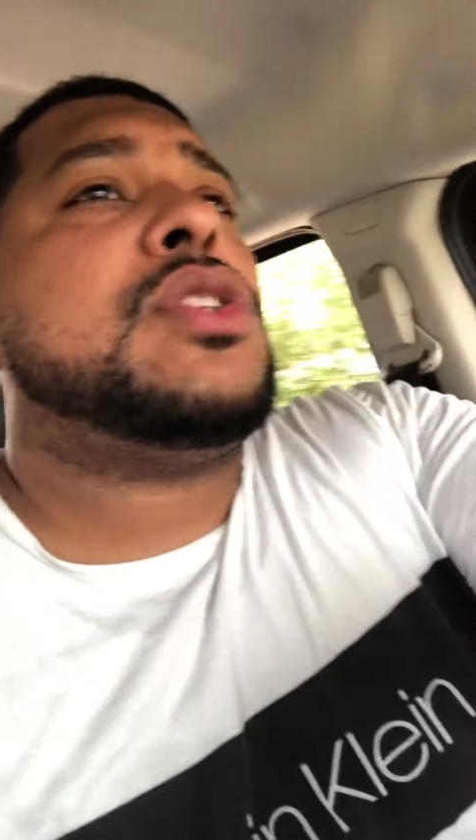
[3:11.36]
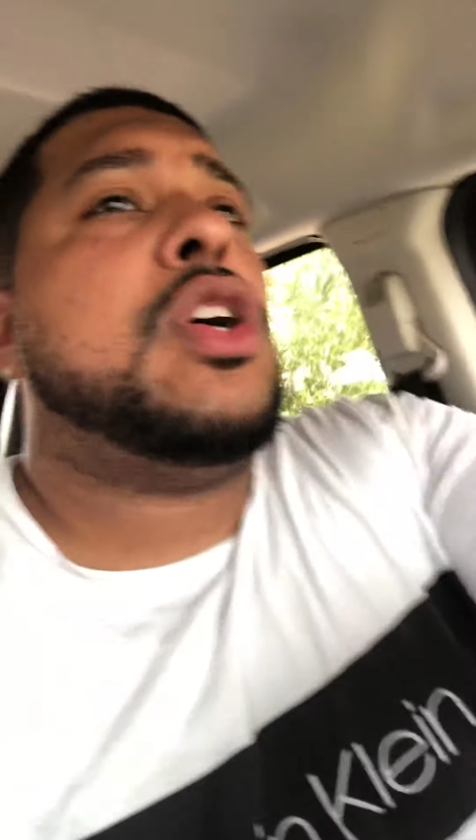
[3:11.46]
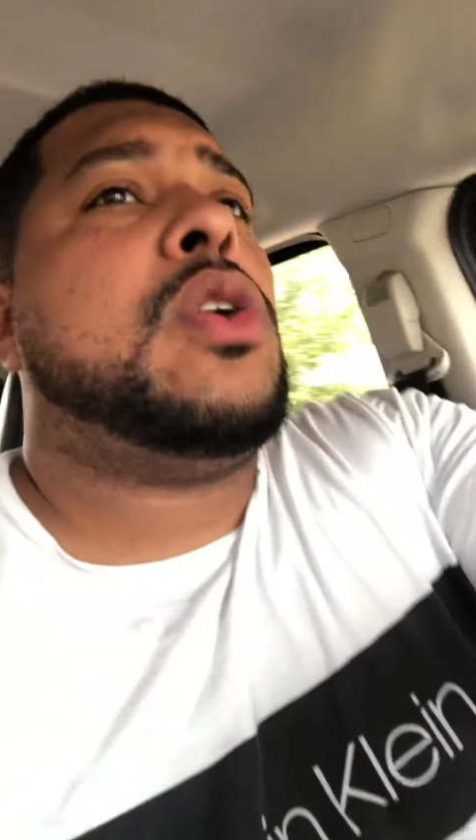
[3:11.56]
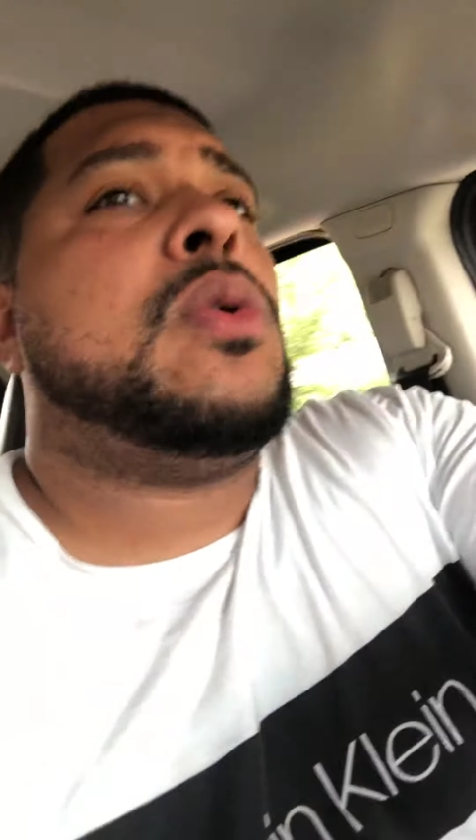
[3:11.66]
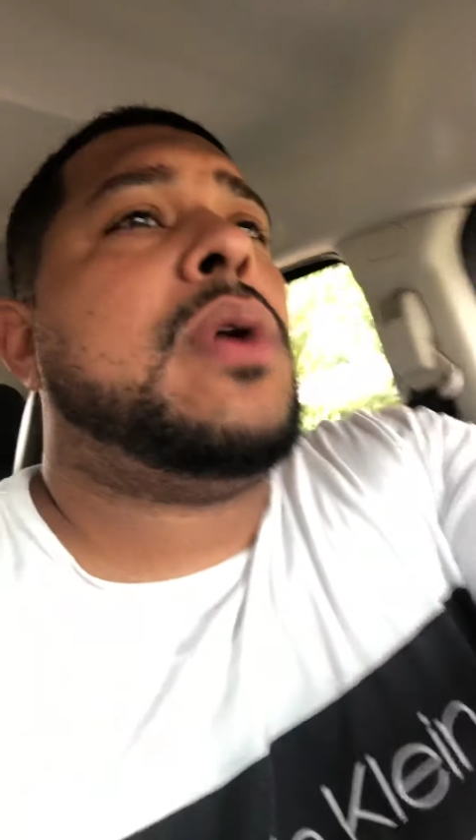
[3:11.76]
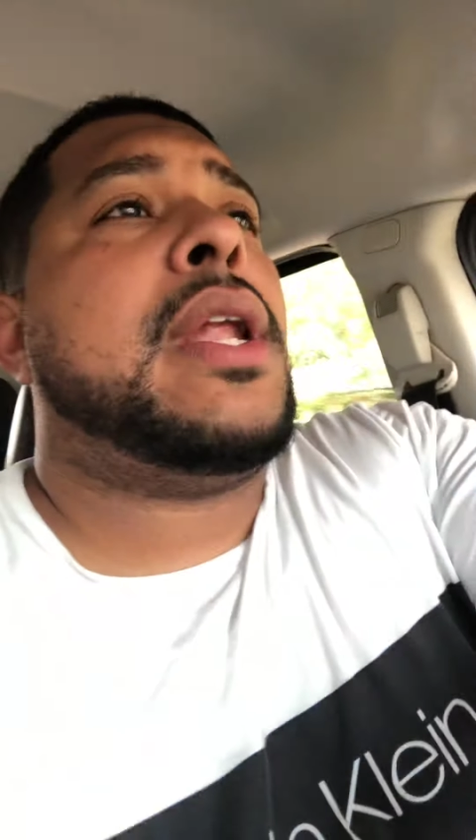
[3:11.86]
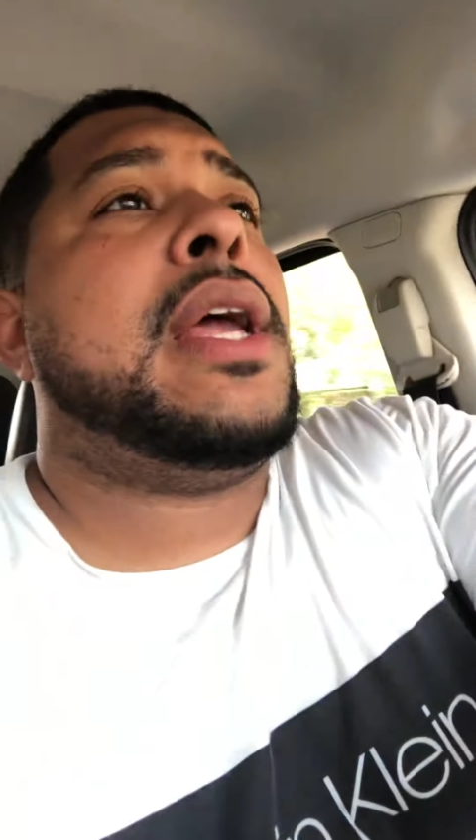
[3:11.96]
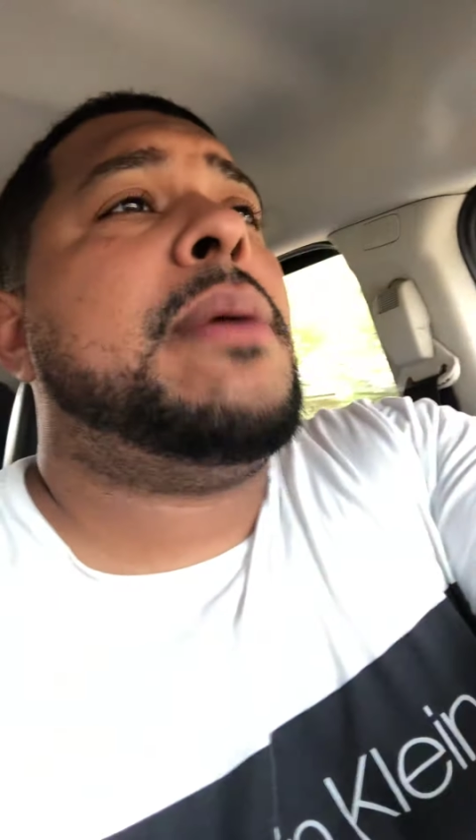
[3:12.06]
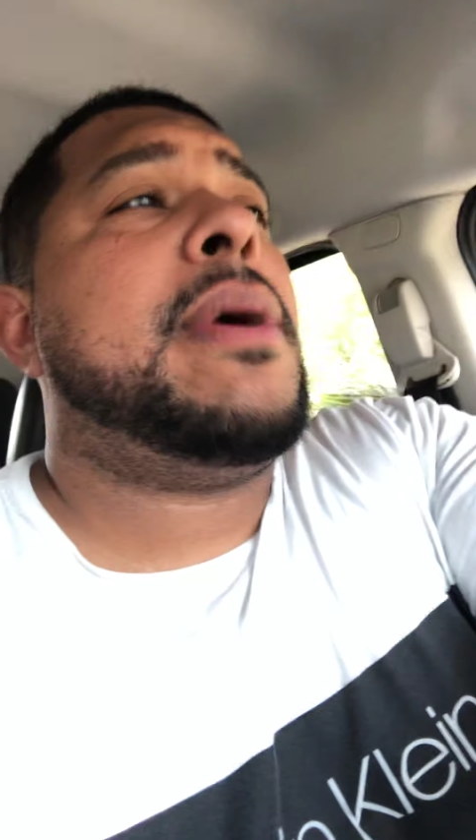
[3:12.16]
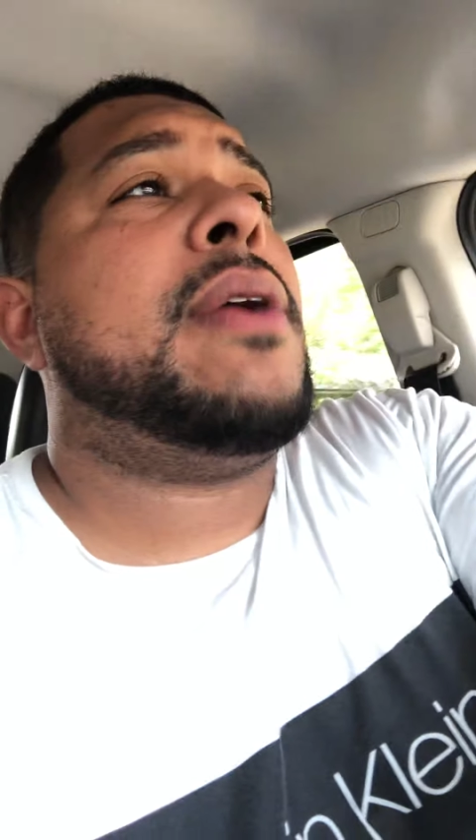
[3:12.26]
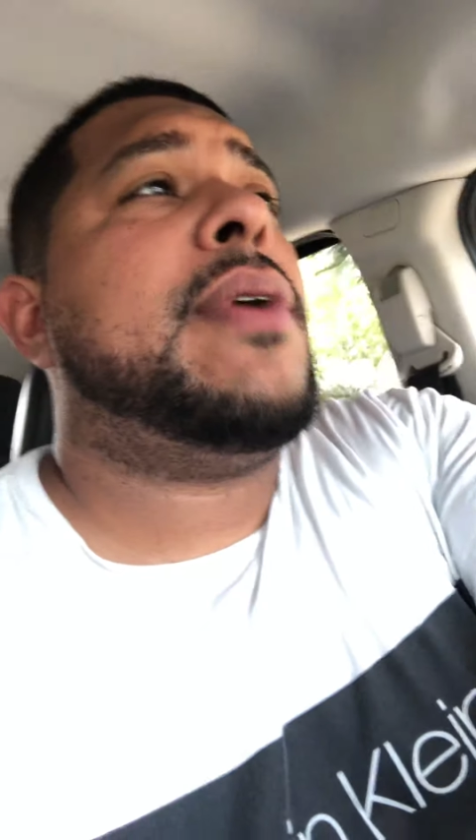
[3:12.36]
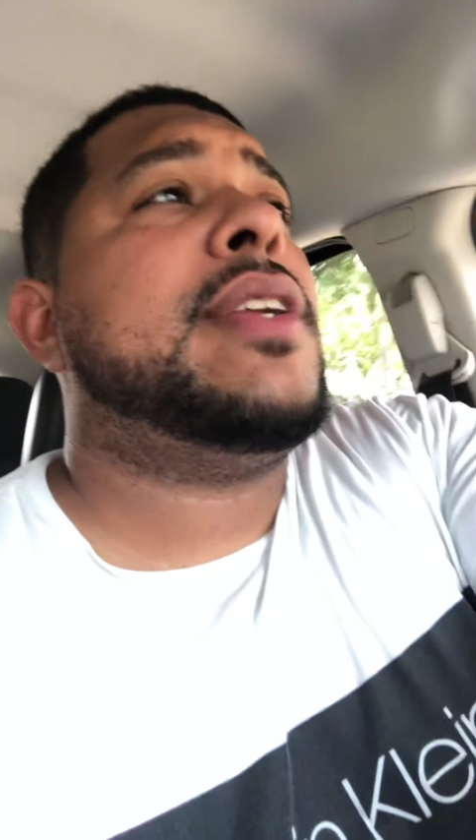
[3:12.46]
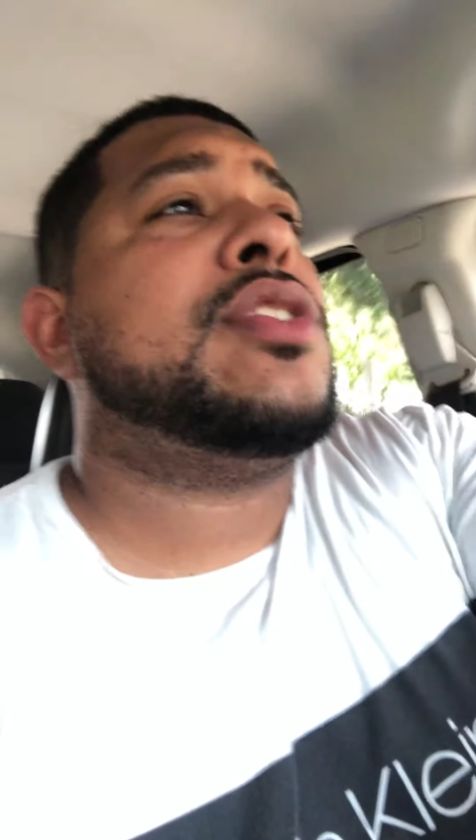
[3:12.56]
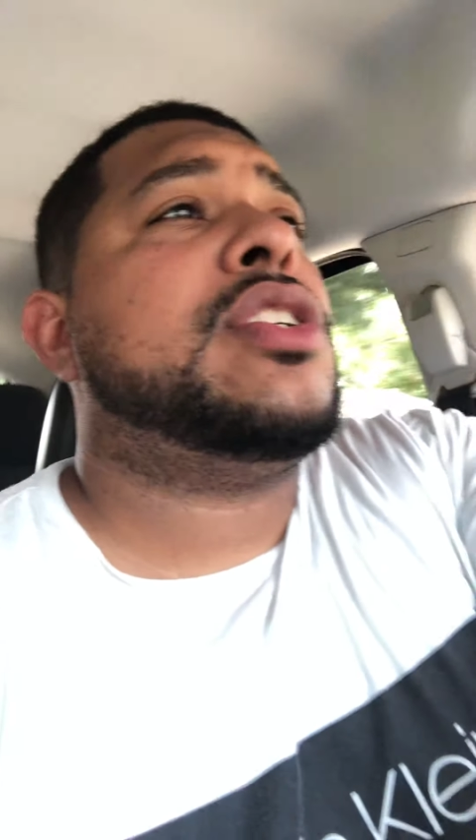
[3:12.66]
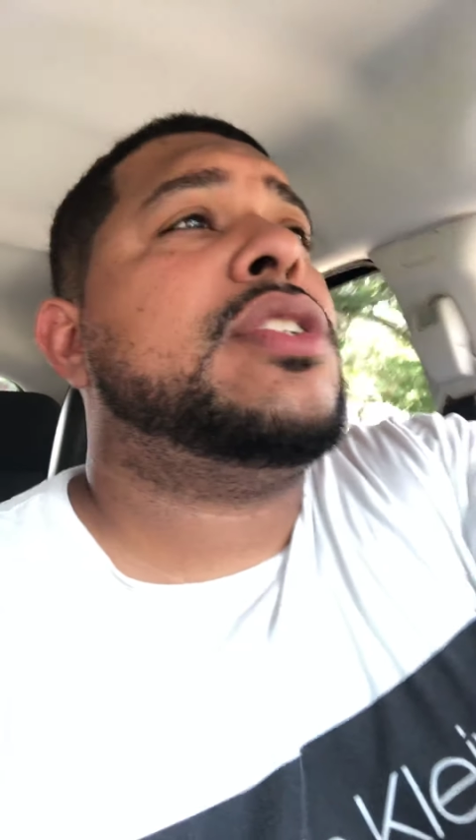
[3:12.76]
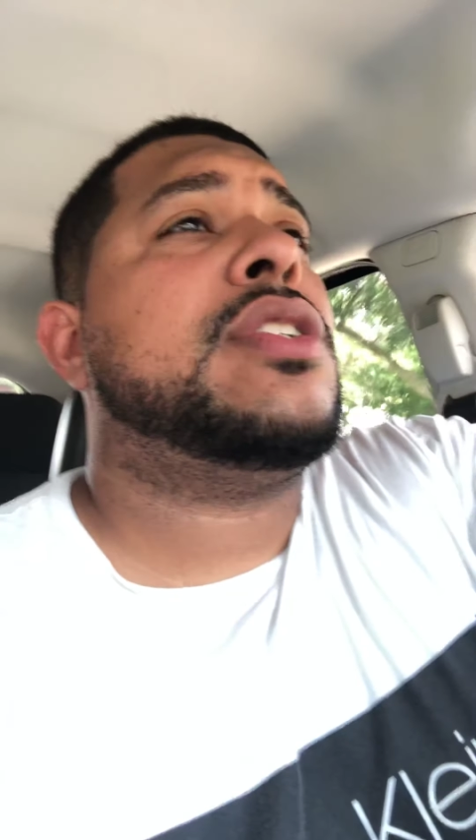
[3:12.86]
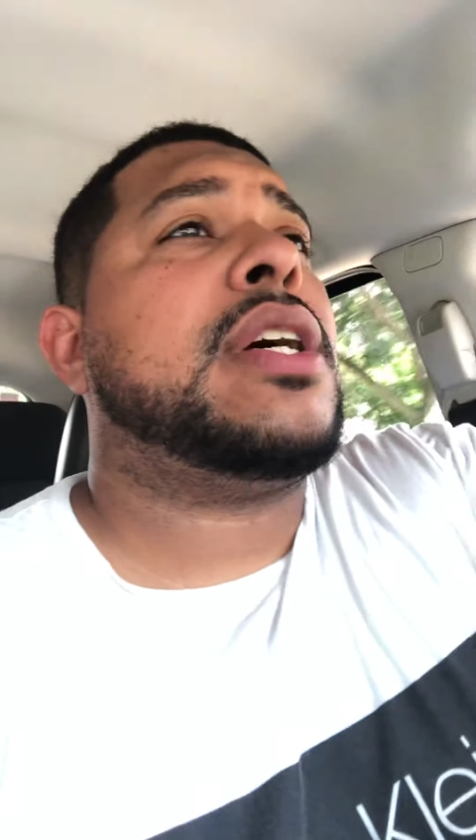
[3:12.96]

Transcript: know, a lot of my renters,